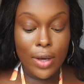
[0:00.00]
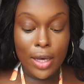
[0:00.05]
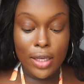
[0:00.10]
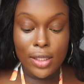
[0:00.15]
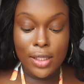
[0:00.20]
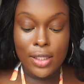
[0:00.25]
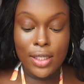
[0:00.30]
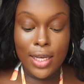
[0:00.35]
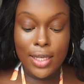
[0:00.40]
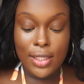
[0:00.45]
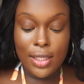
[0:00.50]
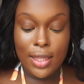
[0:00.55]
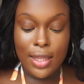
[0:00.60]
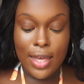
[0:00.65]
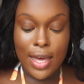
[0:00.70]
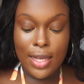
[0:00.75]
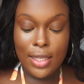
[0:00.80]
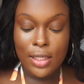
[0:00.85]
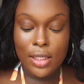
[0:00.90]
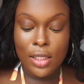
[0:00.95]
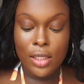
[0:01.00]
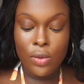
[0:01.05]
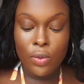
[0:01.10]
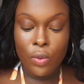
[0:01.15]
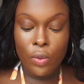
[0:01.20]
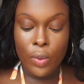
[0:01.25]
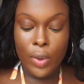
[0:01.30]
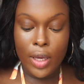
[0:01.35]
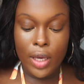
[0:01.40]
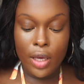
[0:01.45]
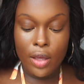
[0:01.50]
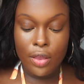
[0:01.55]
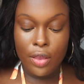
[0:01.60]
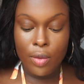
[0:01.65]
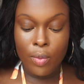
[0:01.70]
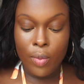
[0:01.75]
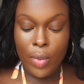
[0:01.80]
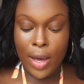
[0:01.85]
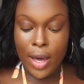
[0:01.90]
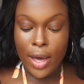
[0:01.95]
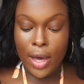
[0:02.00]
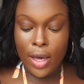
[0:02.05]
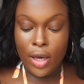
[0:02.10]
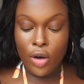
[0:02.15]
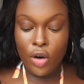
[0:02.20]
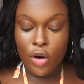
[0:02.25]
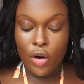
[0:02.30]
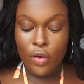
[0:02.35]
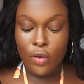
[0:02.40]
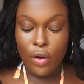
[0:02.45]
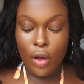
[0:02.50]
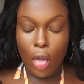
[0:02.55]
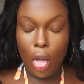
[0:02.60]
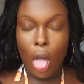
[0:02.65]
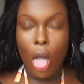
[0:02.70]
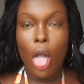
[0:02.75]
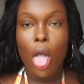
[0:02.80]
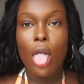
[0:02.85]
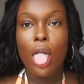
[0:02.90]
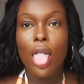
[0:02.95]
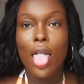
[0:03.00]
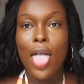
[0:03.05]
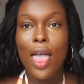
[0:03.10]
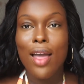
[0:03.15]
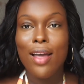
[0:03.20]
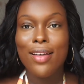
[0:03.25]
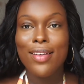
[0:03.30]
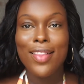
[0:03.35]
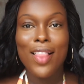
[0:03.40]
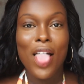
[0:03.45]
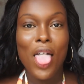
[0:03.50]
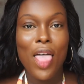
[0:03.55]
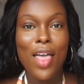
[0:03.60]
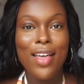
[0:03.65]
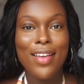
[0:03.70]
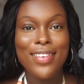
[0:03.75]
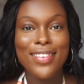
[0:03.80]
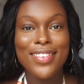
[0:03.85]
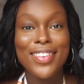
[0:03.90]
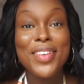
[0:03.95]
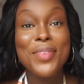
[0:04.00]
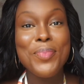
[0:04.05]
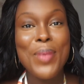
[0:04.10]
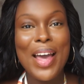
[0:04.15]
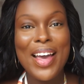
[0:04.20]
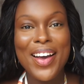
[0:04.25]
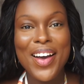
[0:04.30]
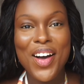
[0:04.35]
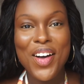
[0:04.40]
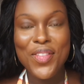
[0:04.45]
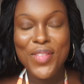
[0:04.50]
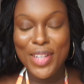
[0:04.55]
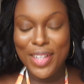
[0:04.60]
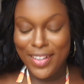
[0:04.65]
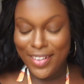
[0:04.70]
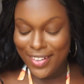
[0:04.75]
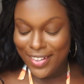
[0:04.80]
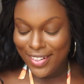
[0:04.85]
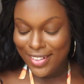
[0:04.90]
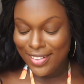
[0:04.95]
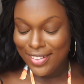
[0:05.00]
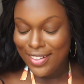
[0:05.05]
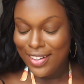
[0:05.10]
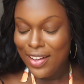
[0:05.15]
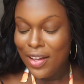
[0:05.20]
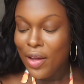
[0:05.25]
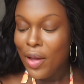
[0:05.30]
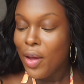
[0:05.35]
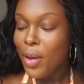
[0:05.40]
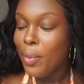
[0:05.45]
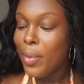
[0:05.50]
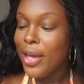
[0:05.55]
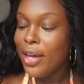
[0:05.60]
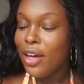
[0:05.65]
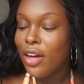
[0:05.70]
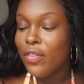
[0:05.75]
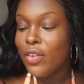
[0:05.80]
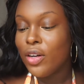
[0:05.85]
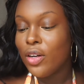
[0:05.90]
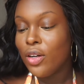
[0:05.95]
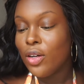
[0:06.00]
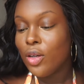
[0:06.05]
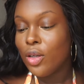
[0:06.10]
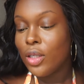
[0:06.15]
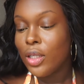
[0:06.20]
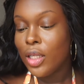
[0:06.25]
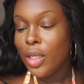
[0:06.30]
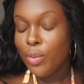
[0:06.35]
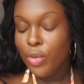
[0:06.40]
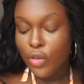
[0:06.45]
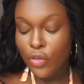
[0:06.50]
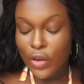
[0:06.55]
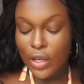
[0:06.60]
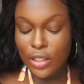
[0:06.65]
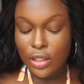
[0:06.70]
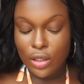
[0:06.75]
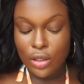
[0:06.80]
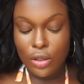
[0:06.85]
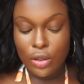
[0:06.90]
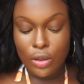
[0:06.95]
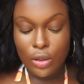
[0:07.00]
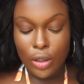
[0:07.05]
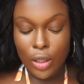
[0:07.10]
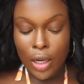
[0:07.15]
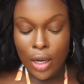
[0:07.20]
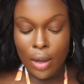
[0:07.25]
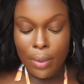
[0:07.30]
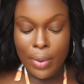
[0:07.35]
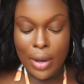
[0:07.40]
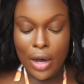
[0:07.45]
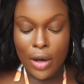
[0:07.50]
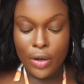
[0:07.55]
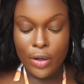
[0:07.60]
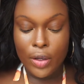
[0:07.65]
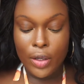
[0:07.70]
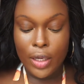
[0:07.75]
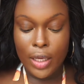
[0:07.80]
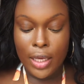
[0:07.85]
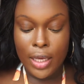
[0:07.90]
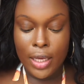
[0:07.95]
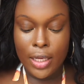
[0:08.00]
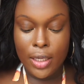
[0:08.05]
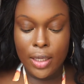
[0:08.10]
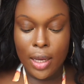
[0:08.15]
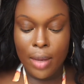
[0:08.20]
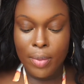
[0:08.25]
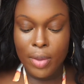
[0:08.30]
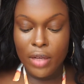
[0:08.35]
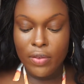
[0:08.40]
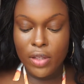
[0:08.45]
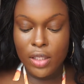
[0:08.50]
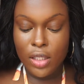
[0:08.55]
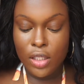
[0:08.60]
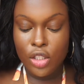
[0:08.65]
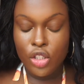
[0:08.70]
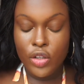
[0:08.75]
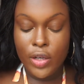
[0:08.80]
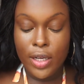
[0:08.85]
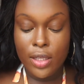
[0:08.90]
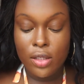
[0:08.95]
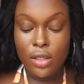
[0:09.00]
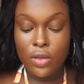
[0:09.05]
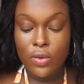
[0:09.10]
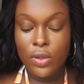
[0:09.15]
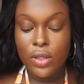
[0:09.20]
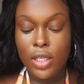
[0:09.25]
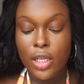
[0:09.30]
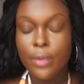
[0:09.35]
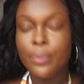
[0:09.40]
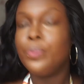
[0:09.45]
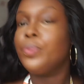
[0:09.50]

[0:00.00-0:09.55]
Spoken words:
set that with my CoverGirl Clean Professional powder in, I believe this is translucent.